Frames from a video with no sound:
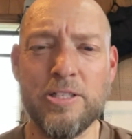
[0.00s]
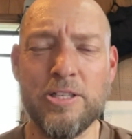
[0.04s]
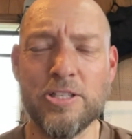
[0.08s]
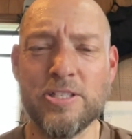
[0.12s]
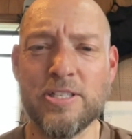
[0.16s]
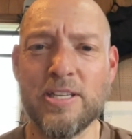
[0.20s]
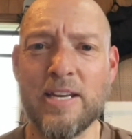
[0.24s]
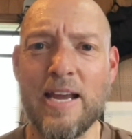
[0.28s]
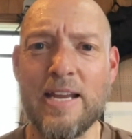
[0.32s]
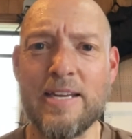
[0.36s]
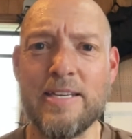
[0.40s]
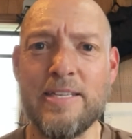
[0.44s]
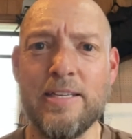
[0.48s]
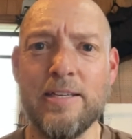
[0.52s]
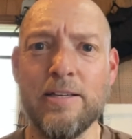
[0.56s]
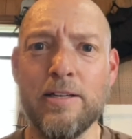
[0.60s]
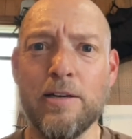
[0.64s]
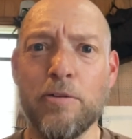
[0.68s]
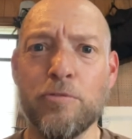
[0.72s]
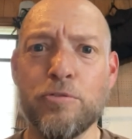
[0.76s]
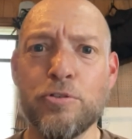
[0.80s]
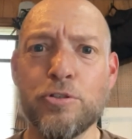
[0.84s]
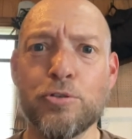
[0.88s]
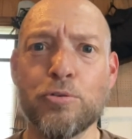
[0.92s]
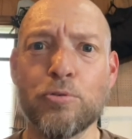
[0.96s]
just an idea
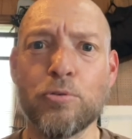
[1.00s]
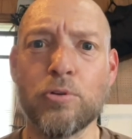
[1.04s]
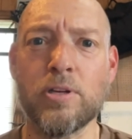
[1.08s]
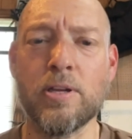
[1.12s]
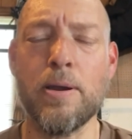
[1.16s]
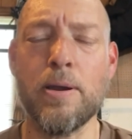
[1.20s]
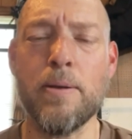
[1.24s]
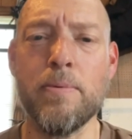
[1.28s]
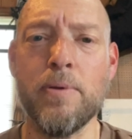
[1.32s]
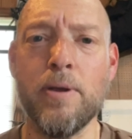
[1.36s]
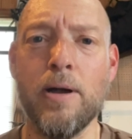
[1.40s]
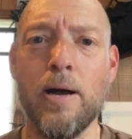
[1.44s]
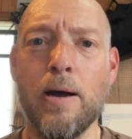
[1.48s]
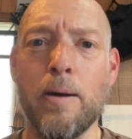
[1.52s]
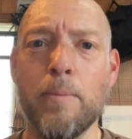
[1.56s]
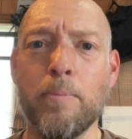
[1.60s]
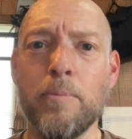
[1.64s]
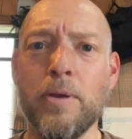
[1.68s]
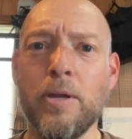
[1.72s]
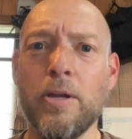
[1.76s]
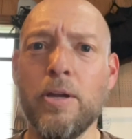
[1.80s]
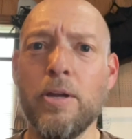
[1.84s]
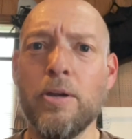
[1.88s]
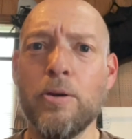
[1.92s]
of just um,